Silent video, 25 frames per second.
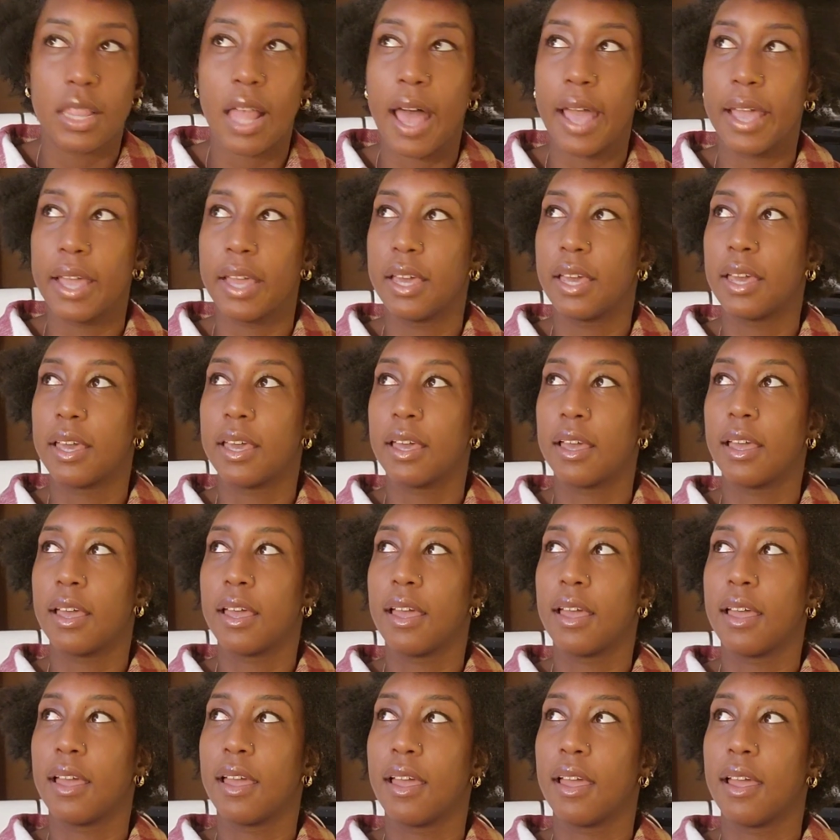Like
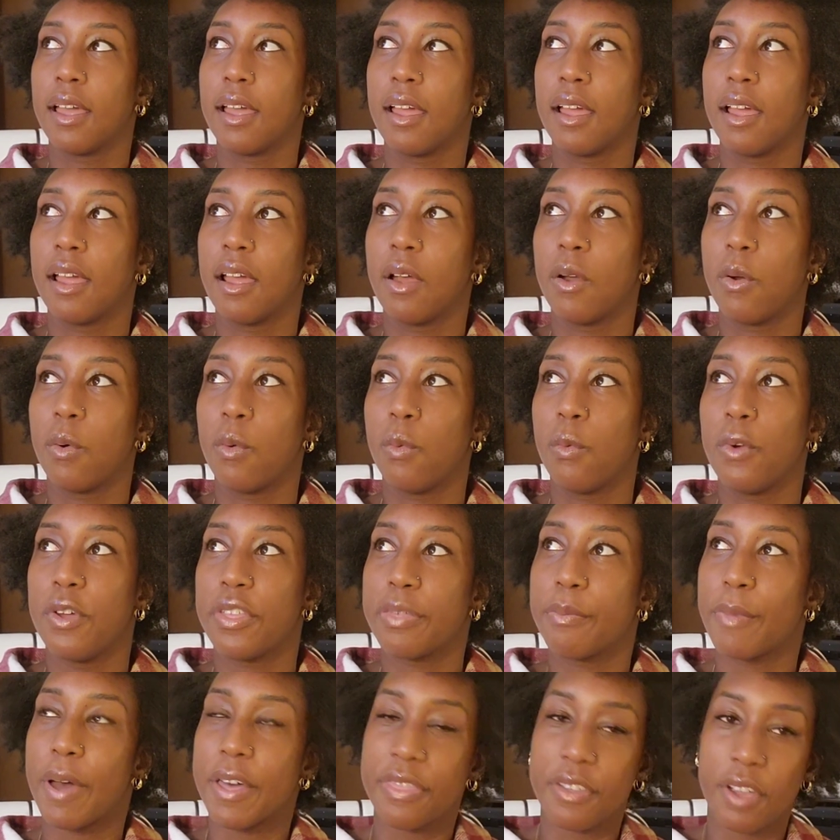
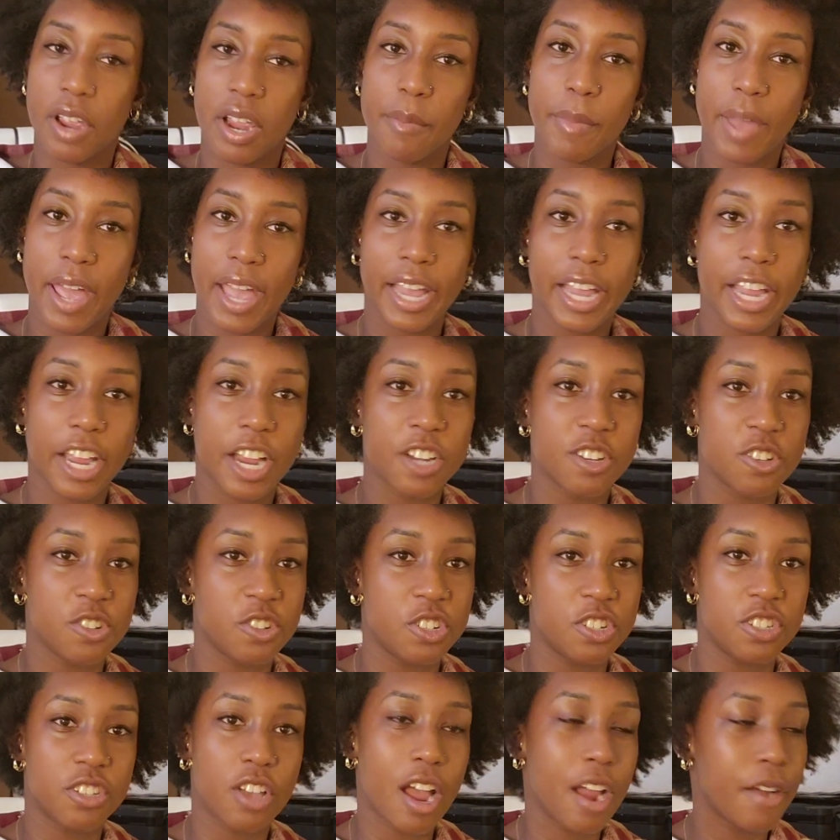with my third main
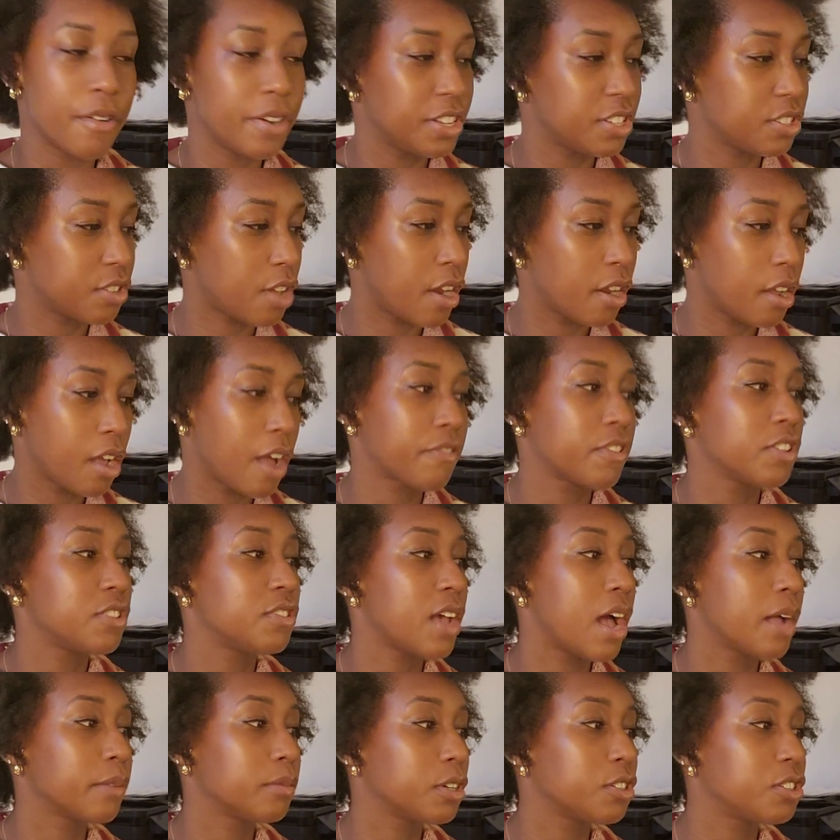character, she's already starting off
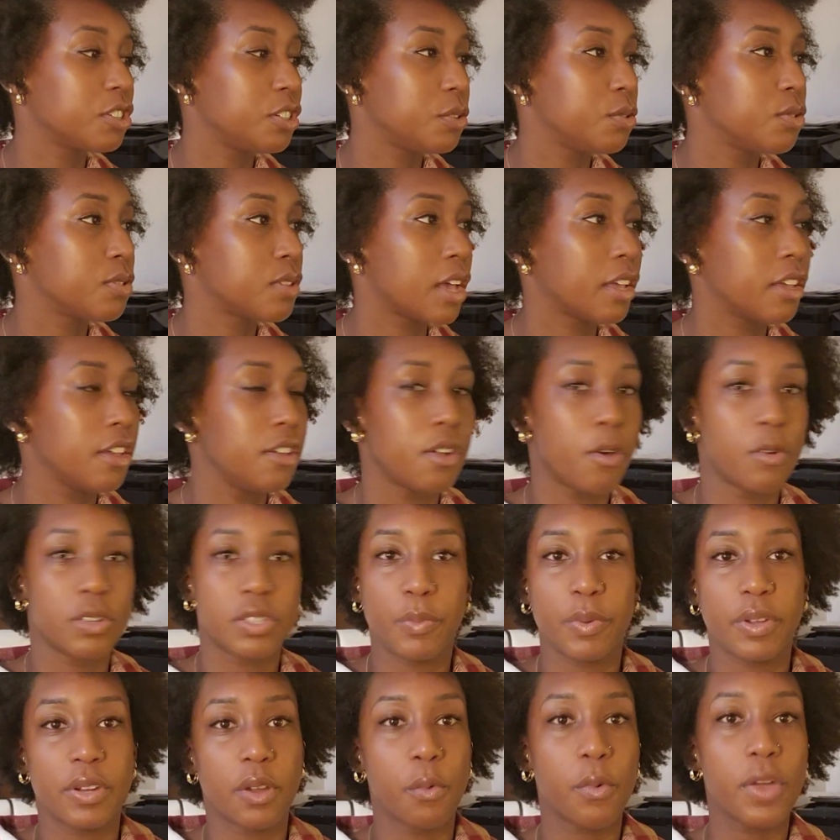the chapter. She was like, you
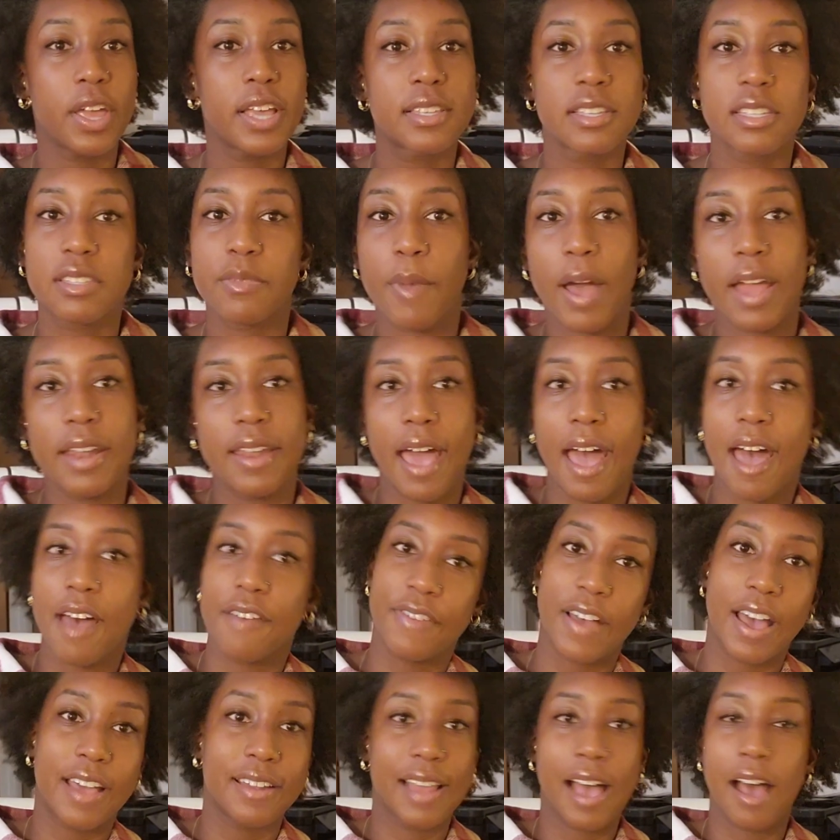know, it's been a week since my
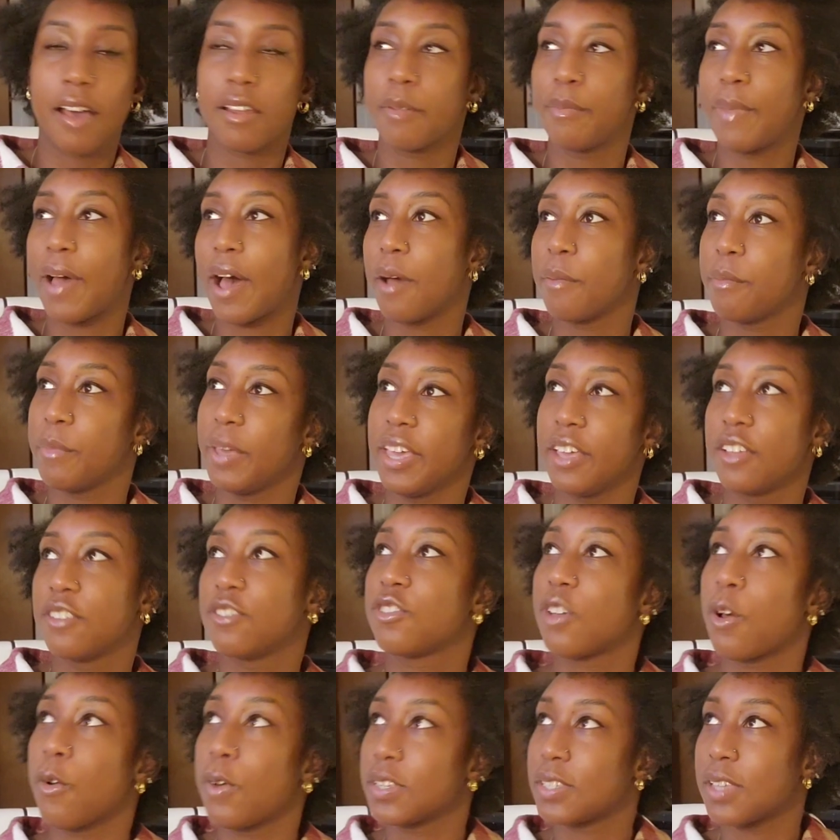dad found out about me
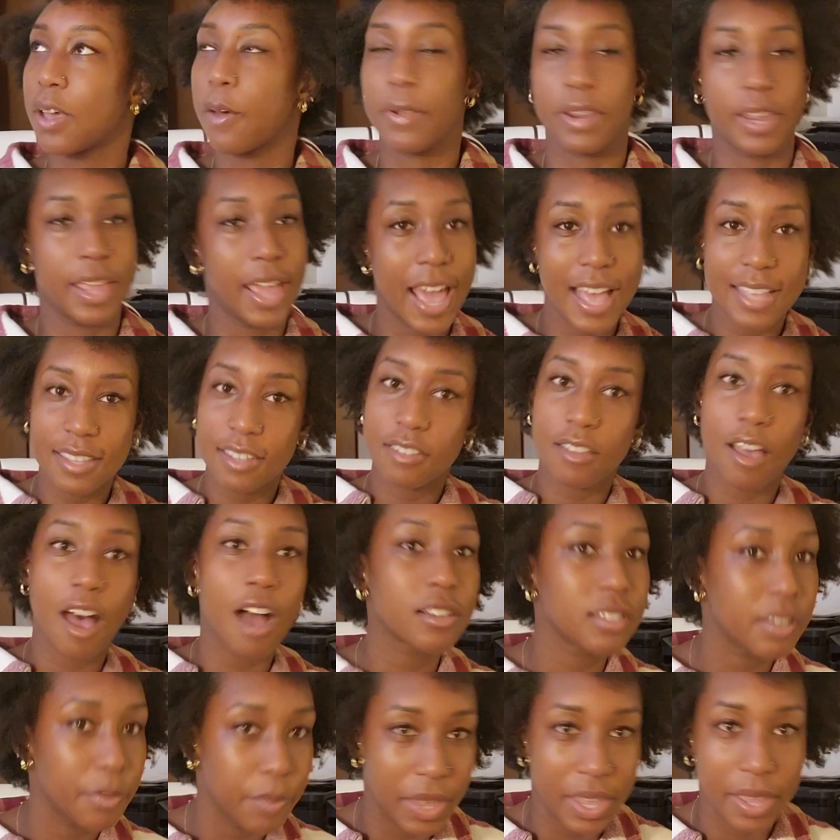and so and so, and he hasn't
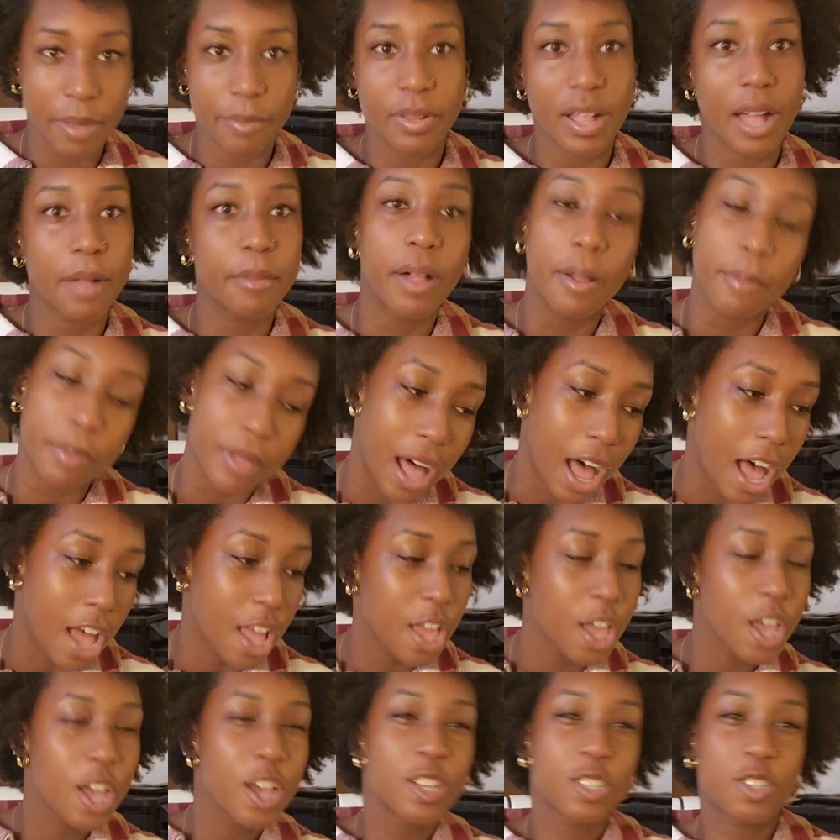talked to me and blah, blah,
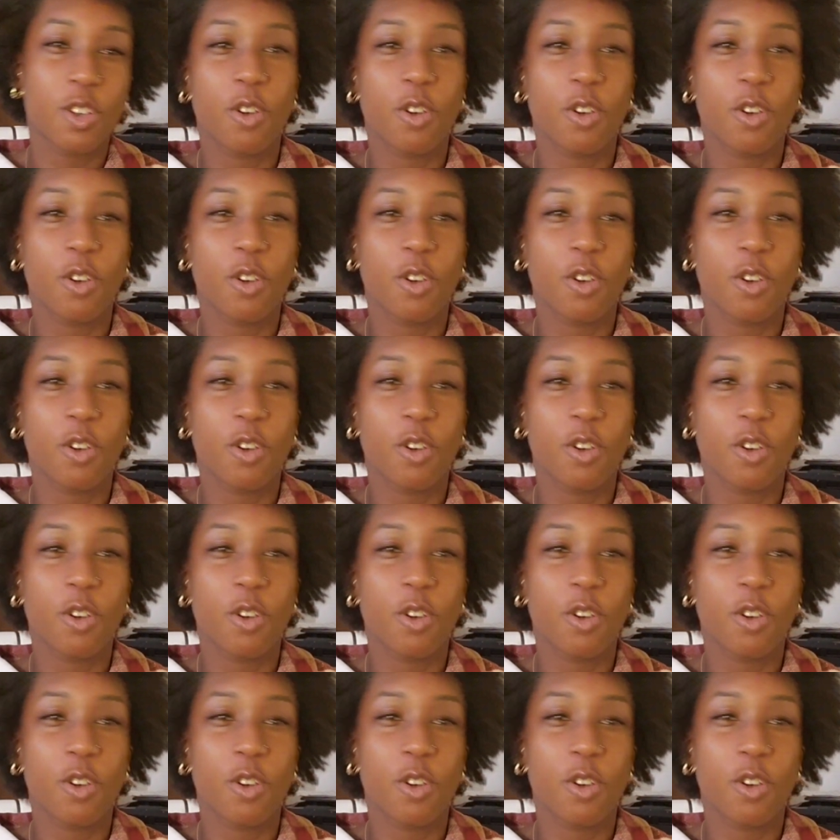blah.